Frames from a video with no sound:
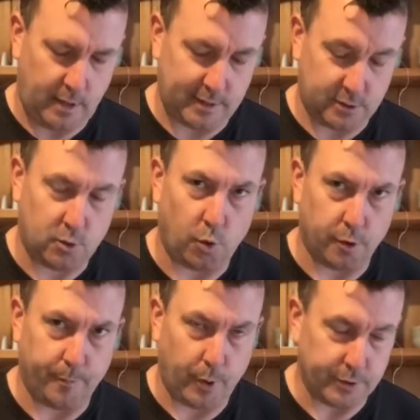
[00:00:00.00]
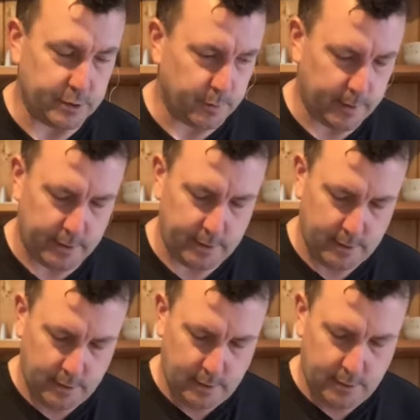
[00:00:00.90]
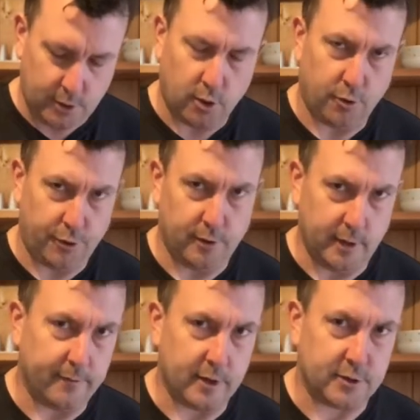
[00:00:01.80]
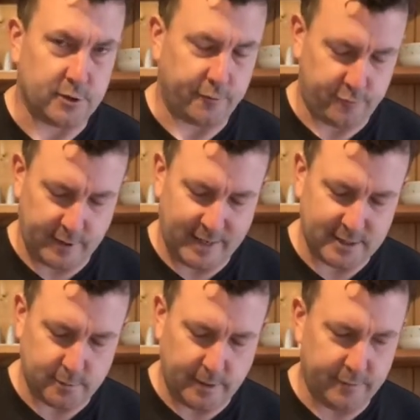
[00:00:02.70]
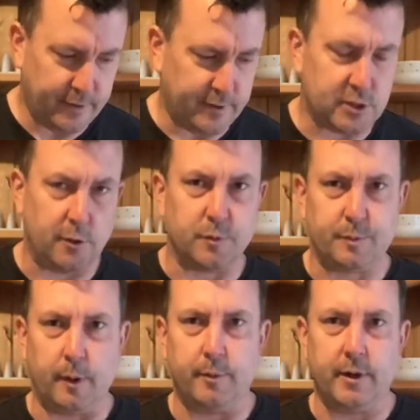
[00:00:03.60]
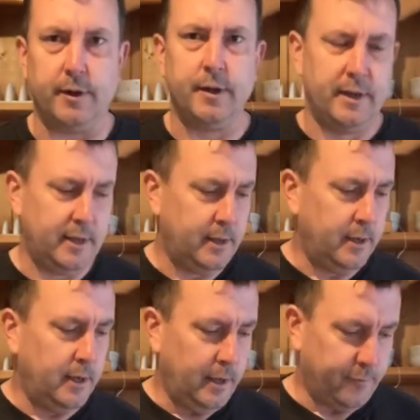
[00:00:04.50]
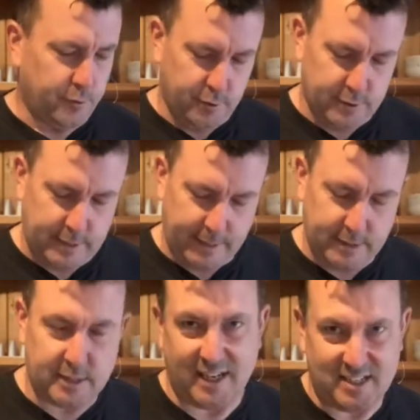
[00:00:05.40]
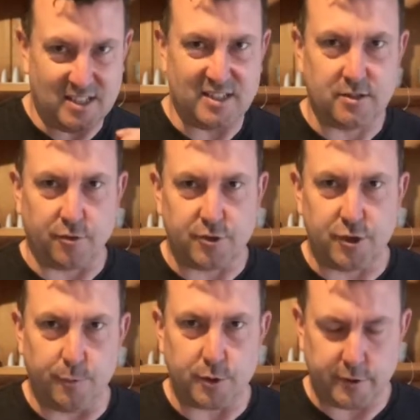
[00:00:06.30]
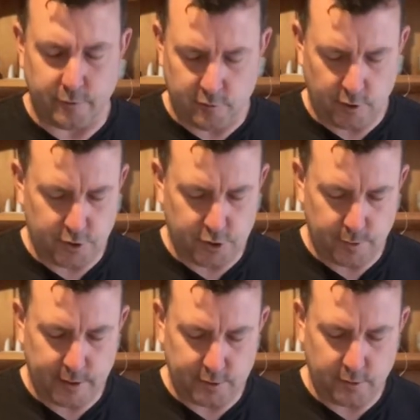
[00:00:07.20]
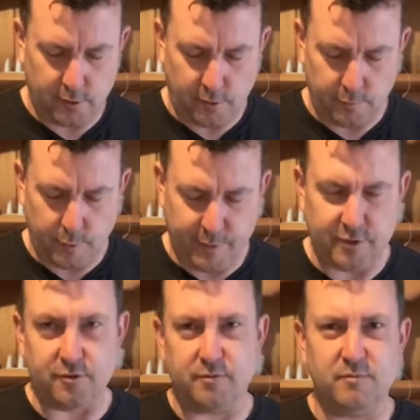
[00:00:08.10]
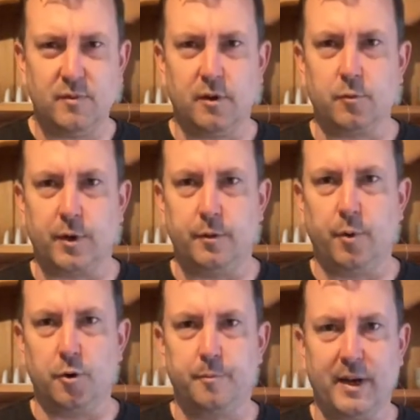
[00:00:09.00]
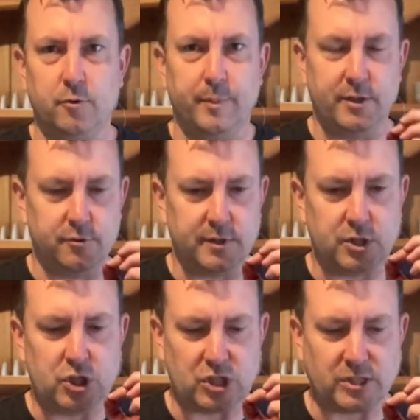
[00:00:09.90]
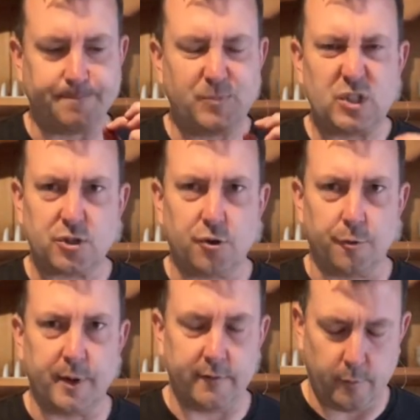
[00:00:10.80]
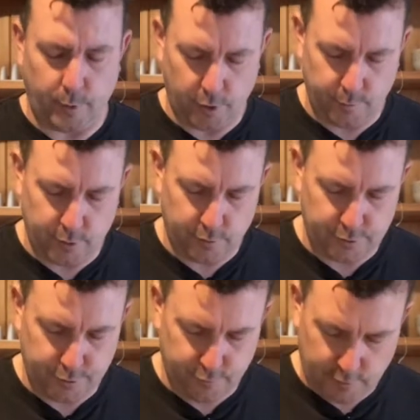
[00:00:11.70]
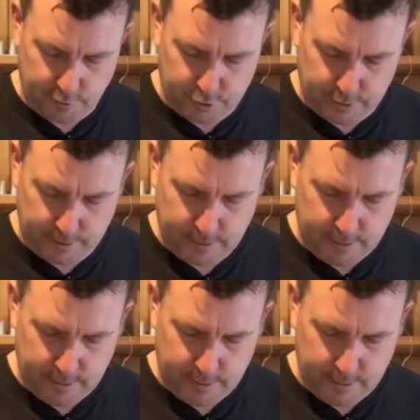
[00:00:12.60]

has quite a bite to it, the longer you leave it, the softer it gets. So even if it stops bubbling, if I do a taste test and it's got too much of a crunch to it, because I like my beetroot, like when you buy pickled beetroot, it's just got a bit of a bite but not too crunchy.